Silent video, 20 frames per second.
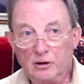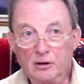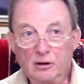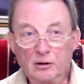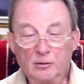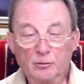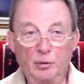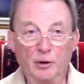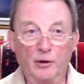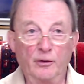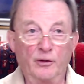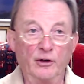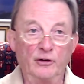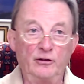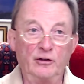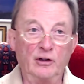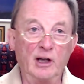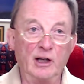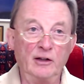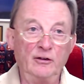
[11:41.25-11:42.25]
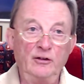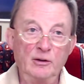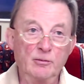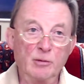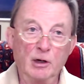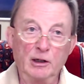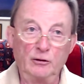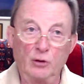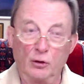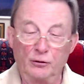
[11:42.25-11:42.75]
but that
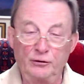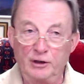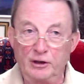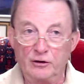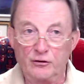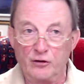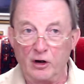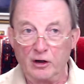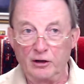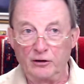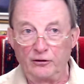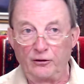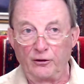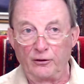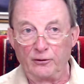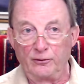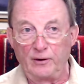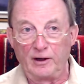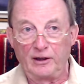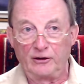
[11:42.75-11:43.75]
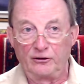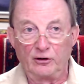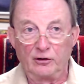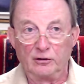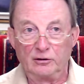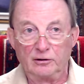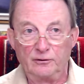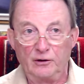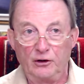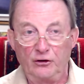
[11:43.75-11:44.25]
antimitotic drugs that affect cell
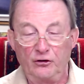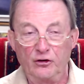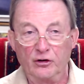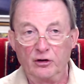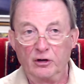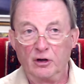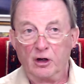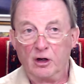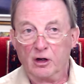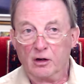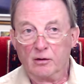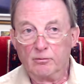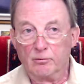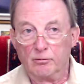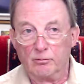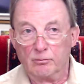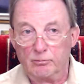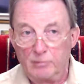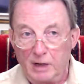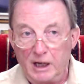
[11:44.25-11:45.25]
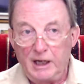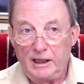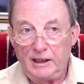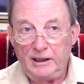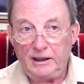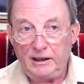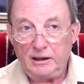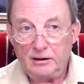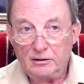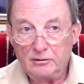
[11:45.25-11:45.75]
division may
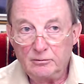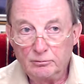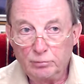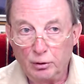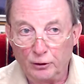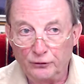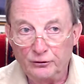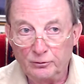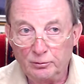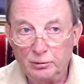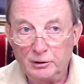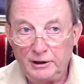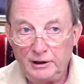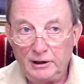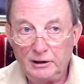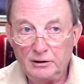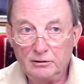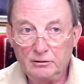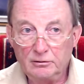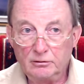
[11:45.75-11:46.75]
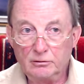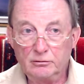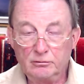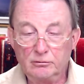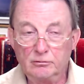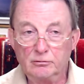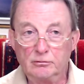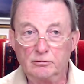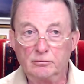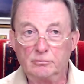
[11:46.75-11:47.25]
possibly
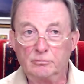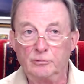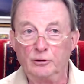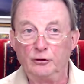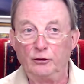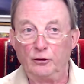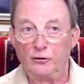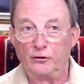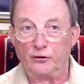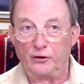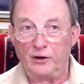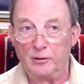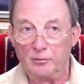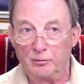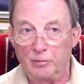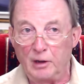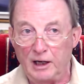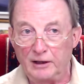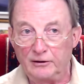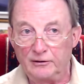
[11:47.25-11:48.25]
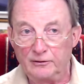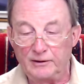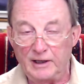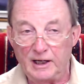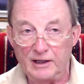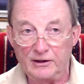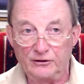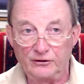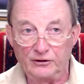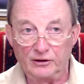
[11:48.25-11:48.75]
reduce the impact of
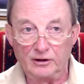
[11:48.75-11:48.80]
cancer.